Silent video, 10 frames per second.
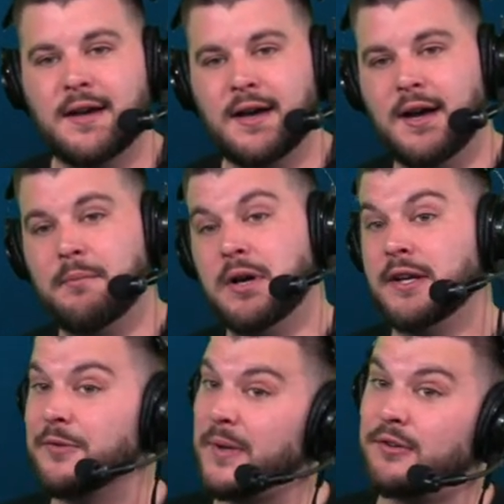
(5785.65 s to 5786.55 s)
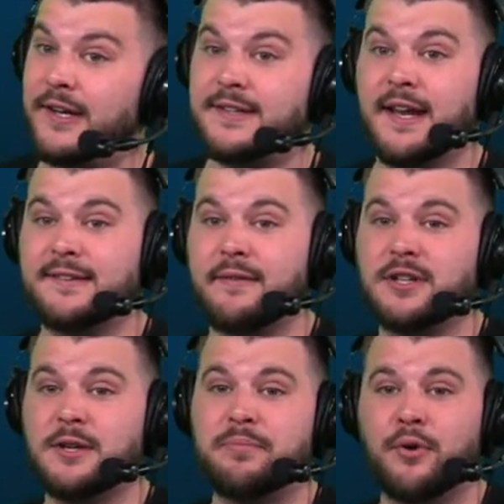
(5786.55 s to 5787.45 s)
Uh, but he's been great today.
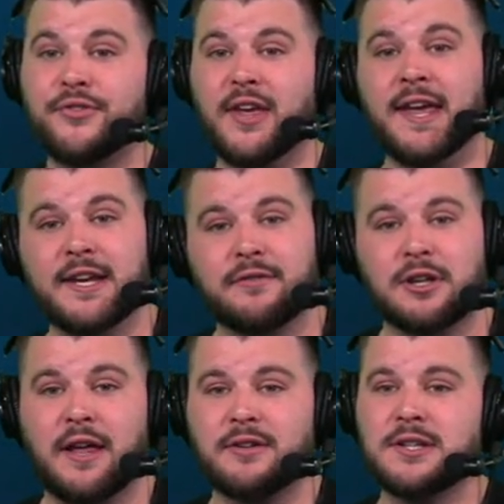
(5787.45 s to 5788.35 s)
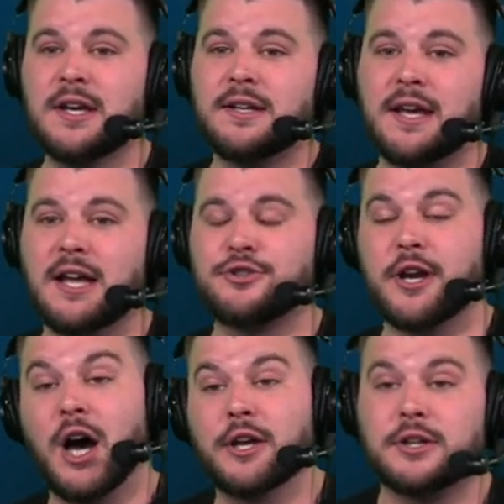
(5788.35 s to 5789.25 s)
seventeen points, eight of eleven. DeAndre
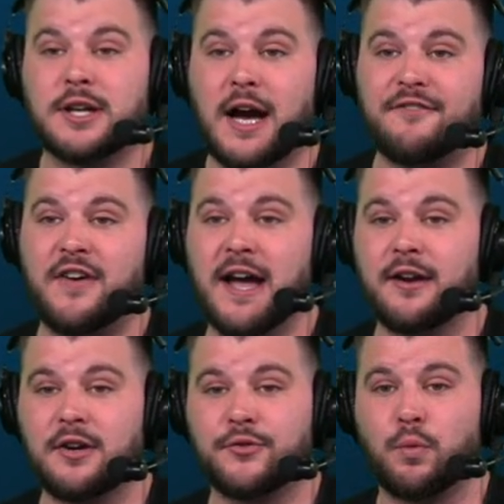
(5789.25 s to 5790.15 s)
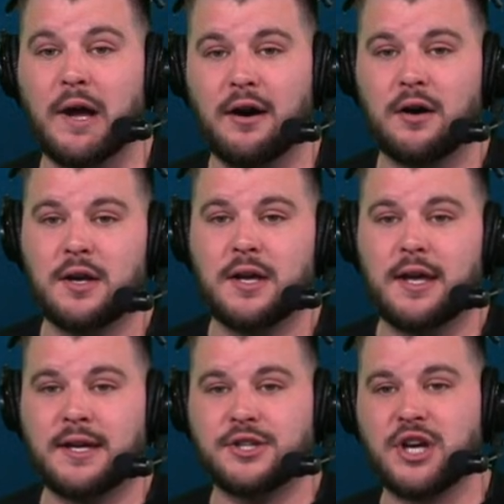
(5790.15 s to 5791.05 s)
Hunter caught fire as well.
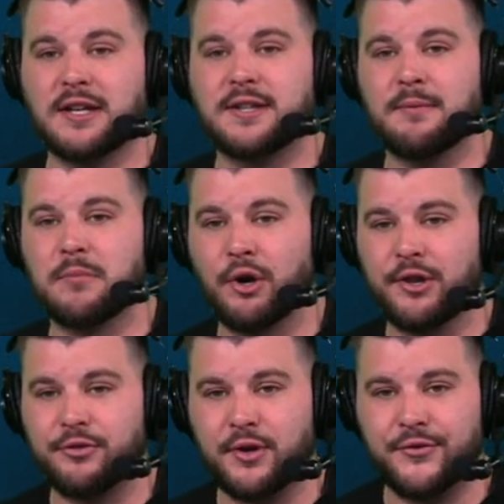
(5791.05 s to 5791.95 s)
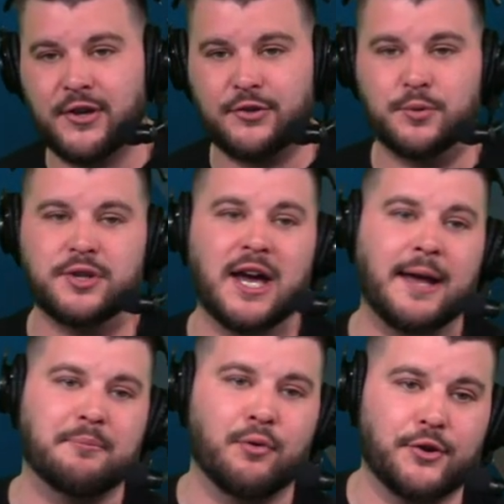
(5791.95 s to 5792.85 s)
And Dejounte Murray, three of six with
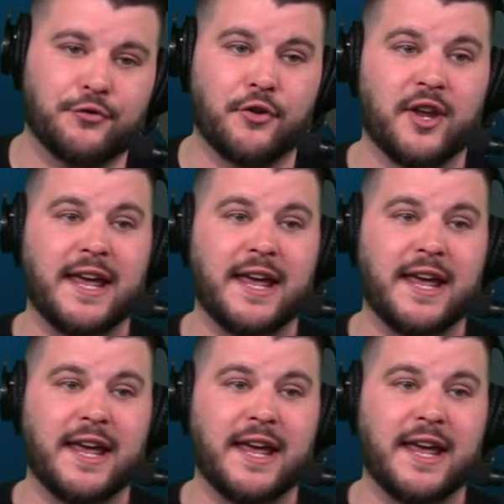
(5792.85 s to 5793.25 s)
nine points. For the